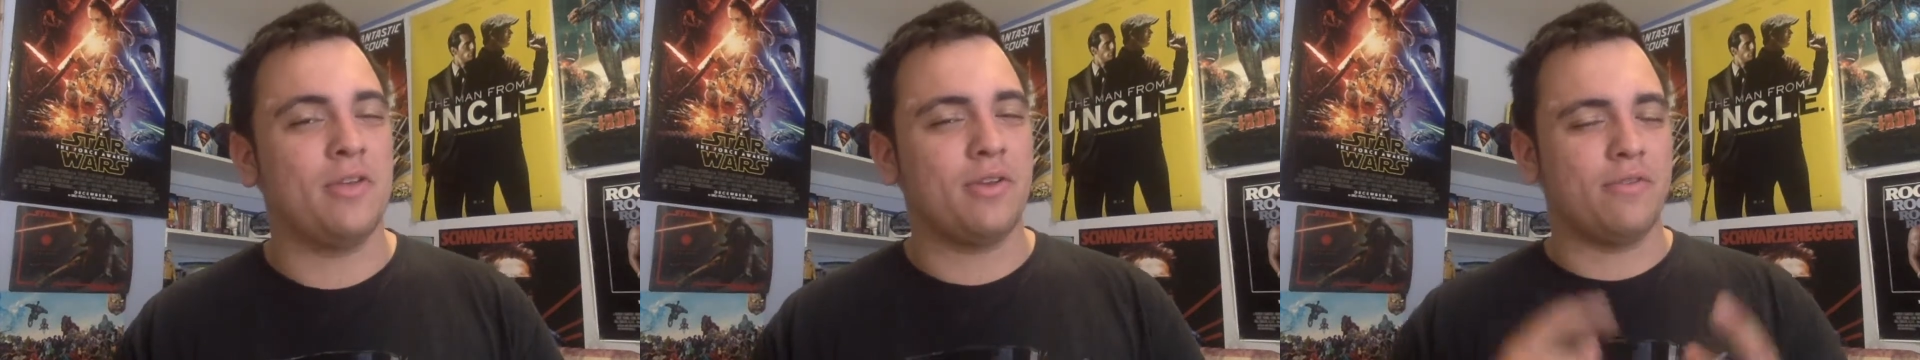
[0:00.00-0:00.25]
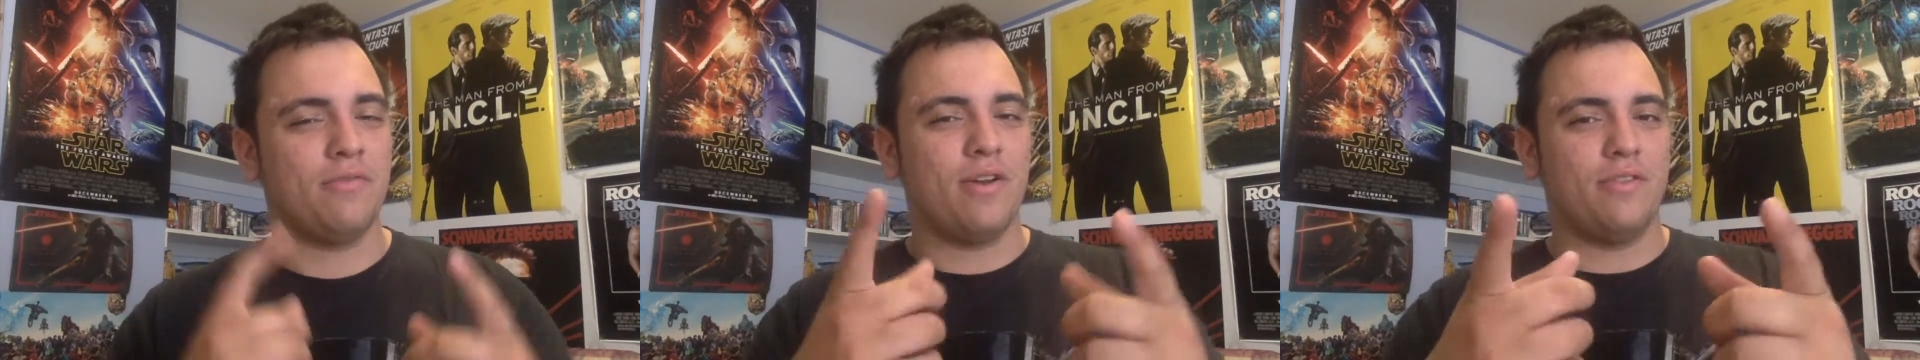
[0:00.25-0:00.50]
you
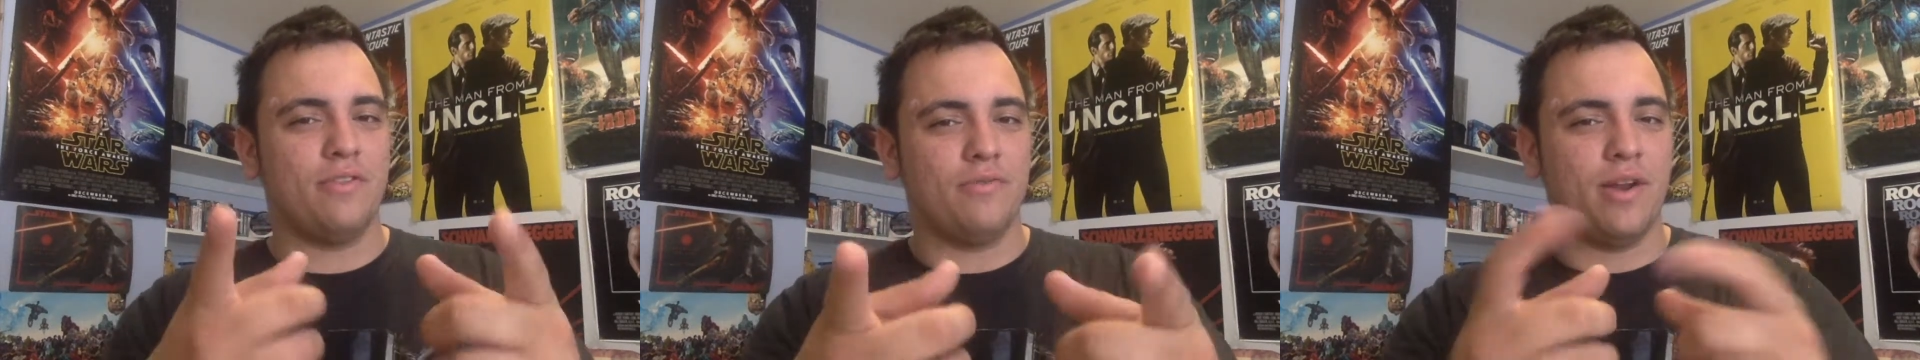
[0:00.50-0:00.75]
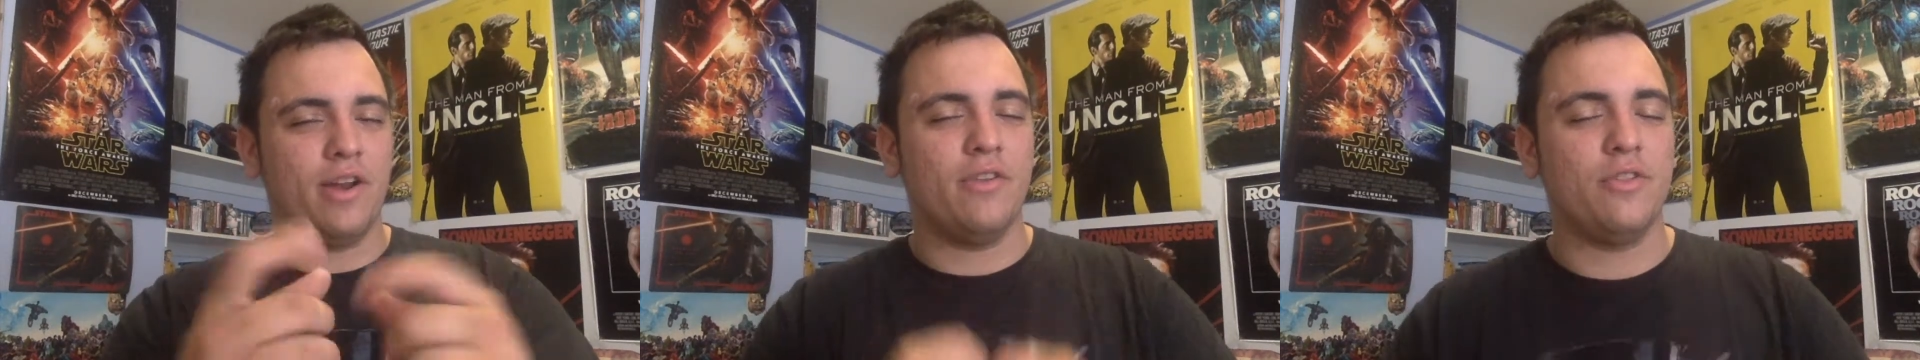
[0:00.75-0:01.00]
can find it
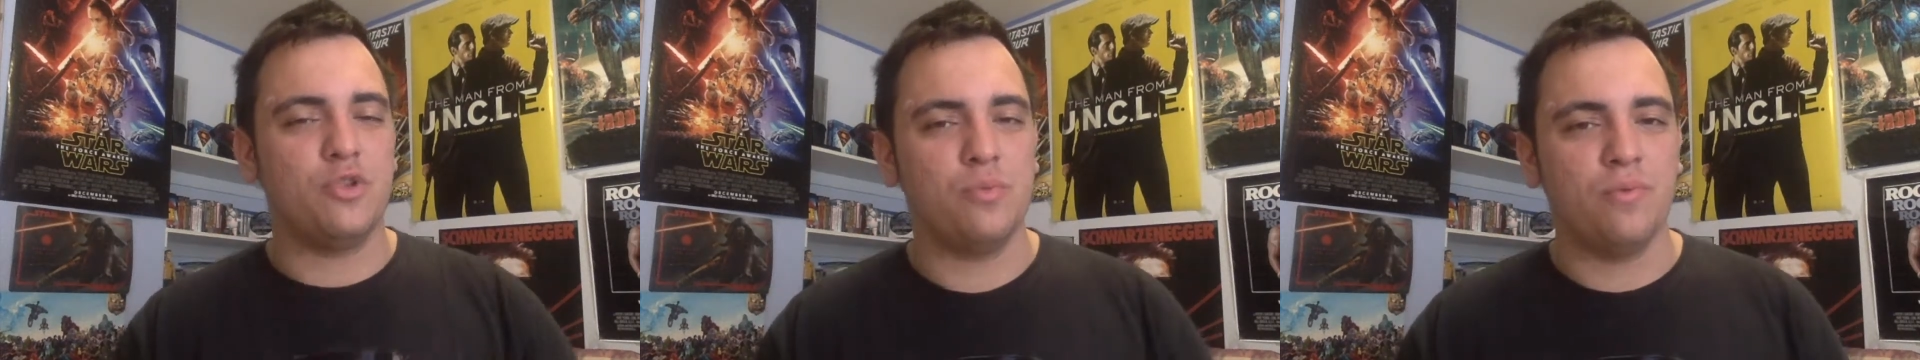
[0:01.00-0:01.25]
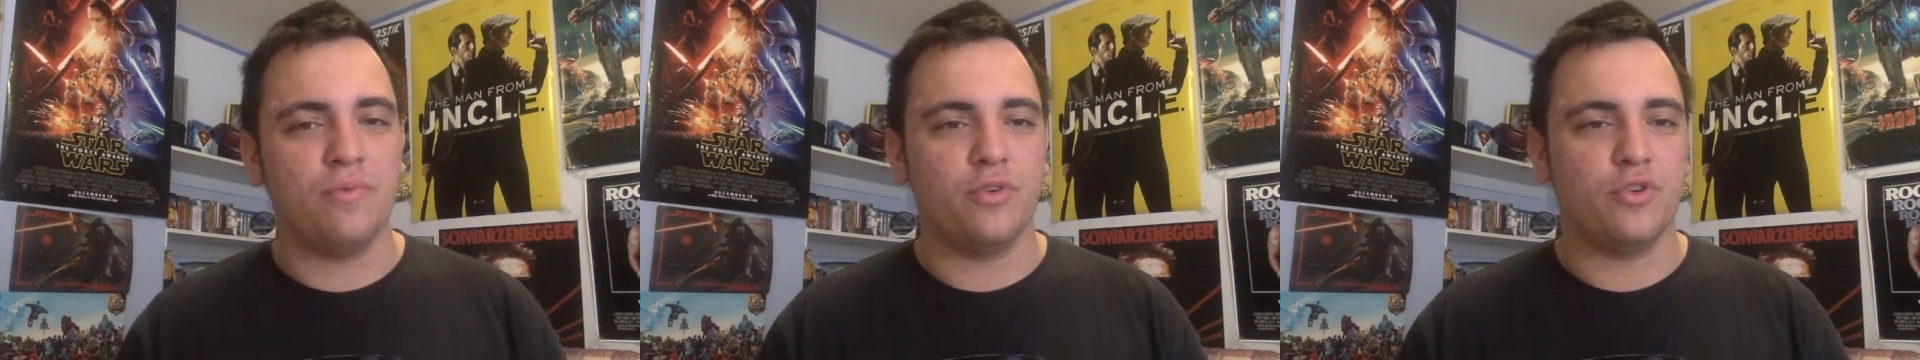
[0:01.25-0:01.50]
right here on the
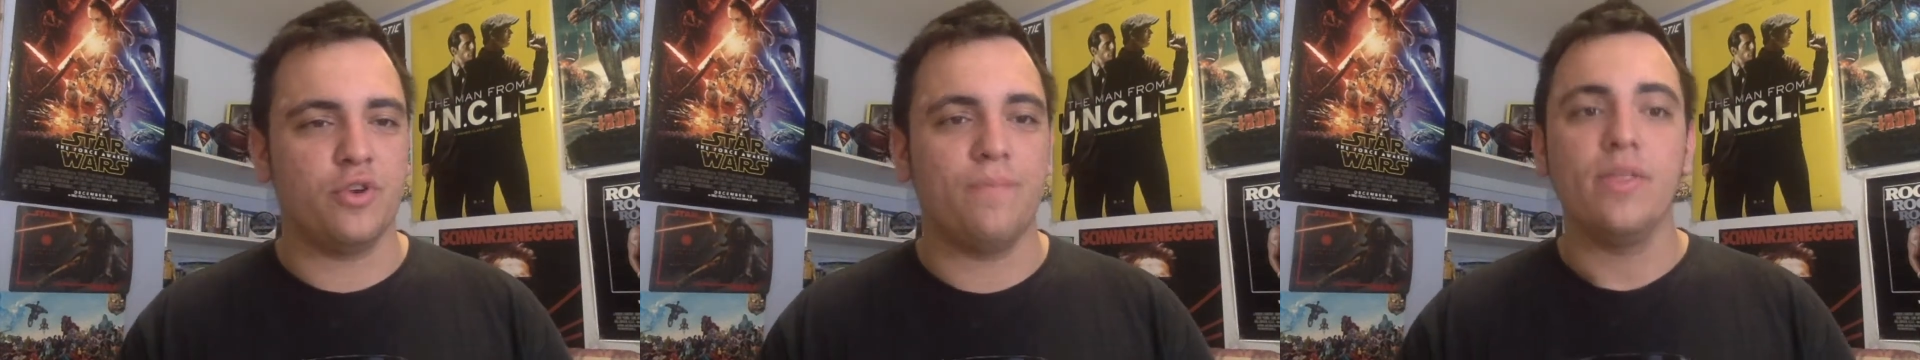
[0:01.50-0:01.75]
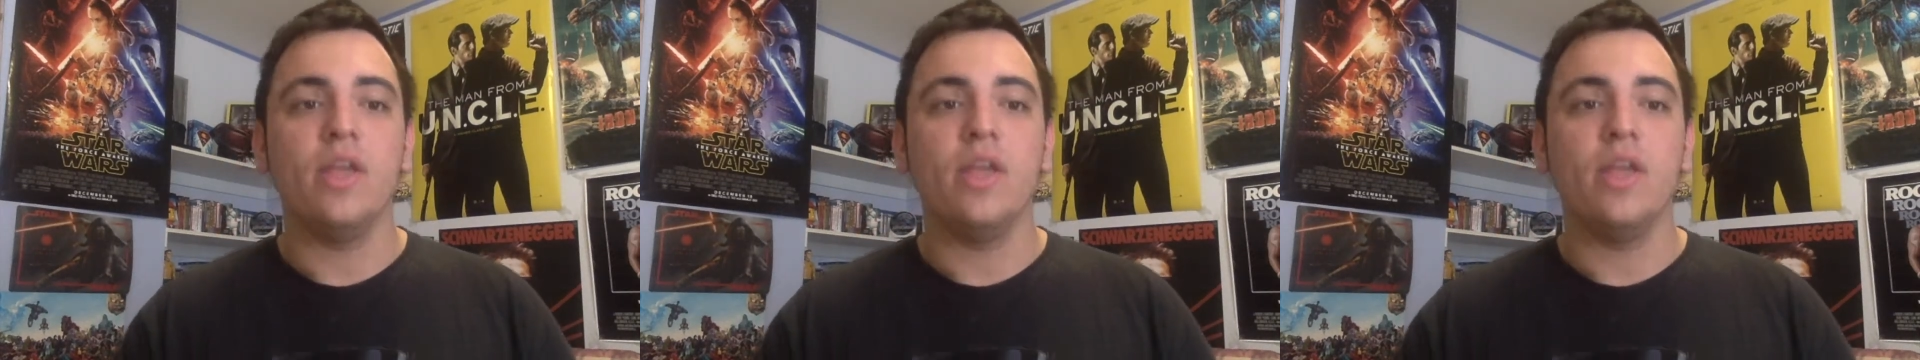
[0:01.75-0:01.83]
Super Review Show.